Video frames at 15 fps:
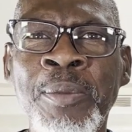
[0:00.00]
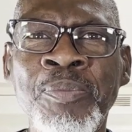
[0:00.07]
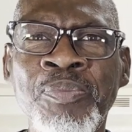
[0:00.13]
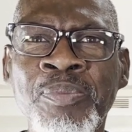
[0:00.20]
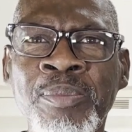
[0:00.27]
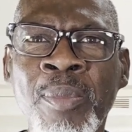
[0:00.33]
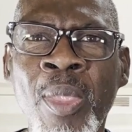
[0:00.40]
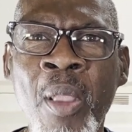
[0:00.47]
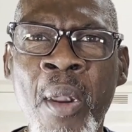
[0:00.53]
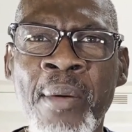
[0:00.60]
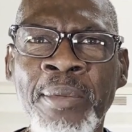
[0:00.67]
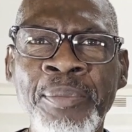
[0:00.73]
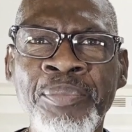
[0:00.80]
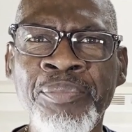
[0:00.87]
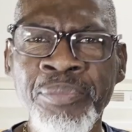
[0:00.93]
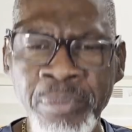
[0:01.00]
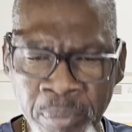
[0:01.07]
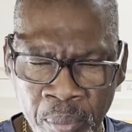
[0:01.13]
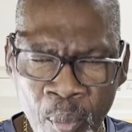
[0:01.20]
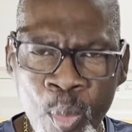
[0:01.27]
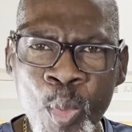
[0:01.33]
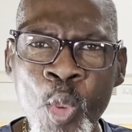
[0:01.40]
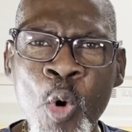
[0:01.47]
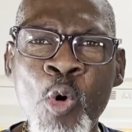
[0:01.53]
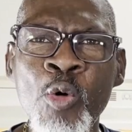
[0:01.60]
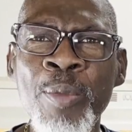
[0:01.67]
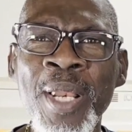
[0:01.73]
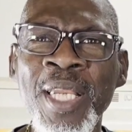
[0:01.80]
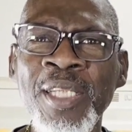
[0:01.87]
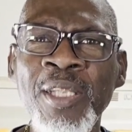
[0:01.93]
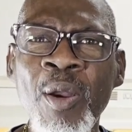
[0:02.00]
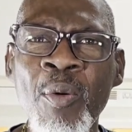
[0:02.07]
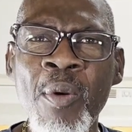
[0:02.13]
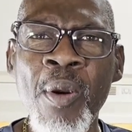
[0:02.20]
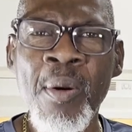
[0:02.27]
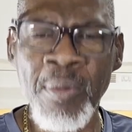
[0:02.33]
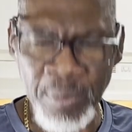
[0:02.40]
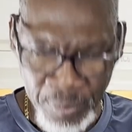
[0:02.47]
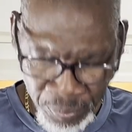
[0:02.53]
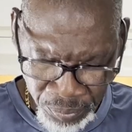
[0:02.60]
Because it's hot. You put that in your mouth hot.